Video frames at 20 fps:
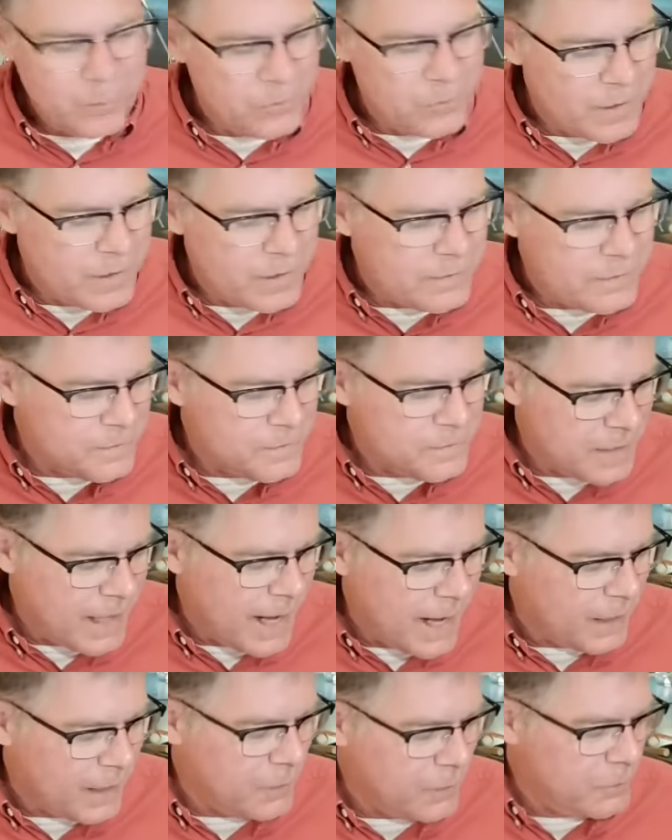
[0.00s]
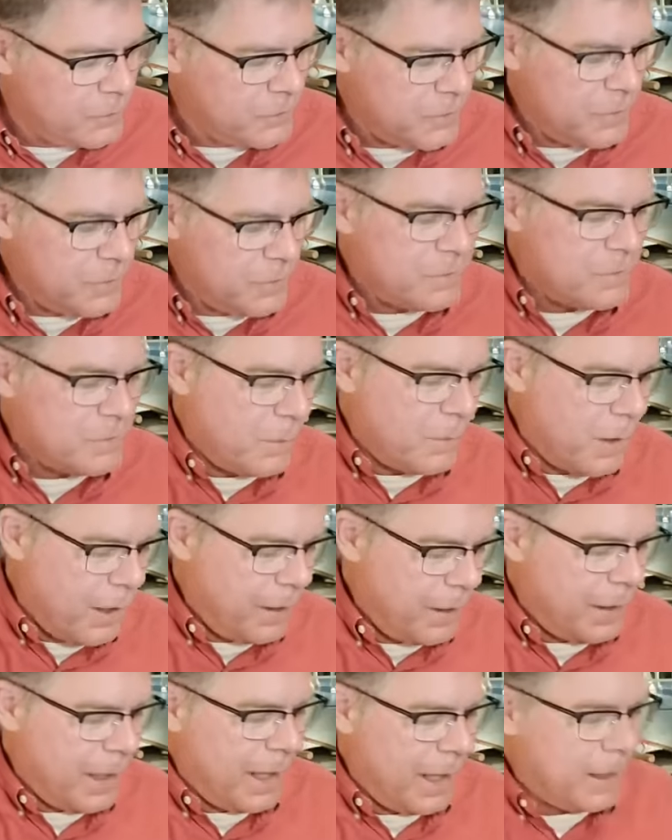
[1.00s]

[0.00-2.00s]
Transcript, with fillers: She's a stacker. She's smart.